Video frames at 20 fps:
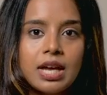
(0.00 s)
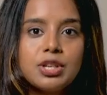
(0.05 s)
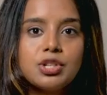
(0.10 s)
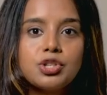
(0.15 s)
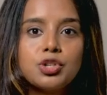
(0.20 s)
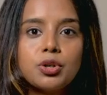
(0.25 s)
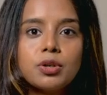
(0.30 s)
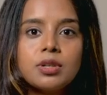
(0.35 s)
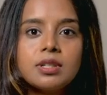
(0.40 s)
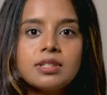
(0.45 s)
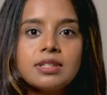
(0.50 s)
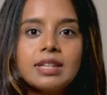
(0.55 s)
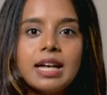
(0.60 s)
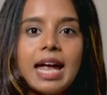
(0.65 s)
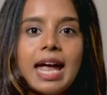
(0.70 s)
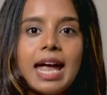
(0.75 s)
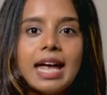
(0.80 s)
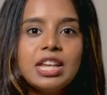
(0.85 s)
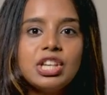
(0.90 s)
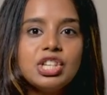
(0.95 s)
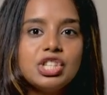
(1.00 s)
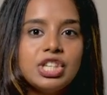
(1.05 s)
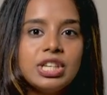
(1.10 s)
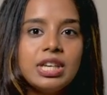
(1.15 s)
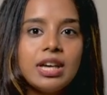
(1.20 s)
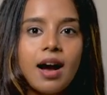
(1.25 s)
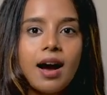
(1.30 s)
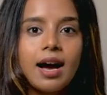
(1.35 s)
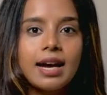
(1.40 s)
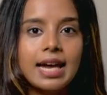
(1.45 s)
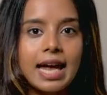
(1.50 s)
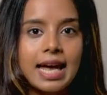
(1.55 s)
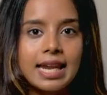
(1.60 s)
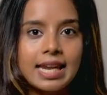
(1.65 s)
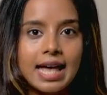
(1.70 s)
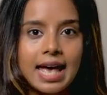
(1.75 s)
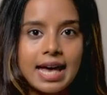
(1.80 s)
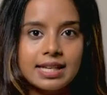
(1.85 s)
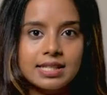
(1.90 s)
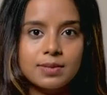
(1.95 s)
ensures the
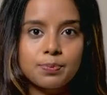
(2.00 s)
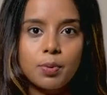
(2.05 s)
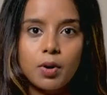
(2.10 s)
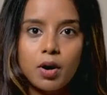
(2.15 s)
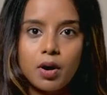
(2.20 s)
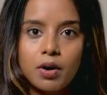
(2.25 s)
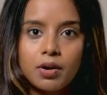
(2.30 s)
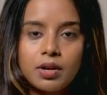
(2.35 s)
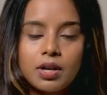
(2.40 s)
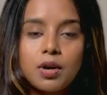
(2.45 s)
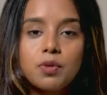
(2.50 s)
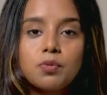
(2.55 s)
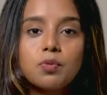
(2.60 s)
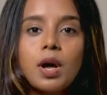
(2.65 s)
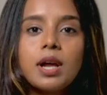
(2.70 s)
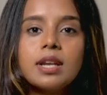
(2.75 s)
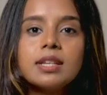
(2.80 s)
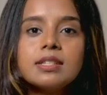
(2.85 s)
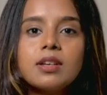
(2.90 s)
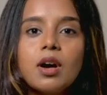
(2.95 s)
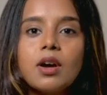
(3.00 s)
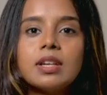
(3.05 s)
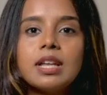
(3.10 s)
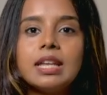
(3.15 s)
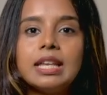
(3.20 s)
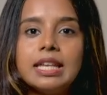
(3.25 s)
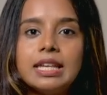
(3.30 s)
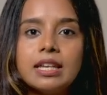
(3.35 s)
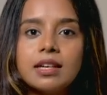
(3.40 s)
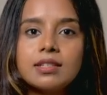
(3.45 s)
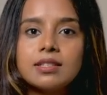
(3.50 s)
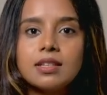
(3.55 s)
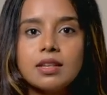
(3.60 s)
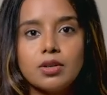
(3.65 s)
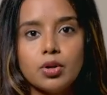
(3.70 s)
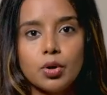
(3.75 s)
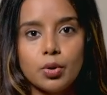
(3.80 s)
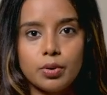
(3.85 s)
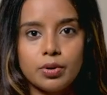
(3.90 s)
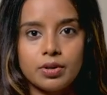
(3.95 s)
NGINX pod runs on a Linux
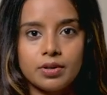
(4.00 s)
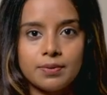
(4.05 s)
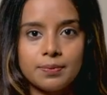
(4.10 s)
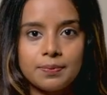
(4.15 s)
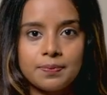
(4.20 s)
node.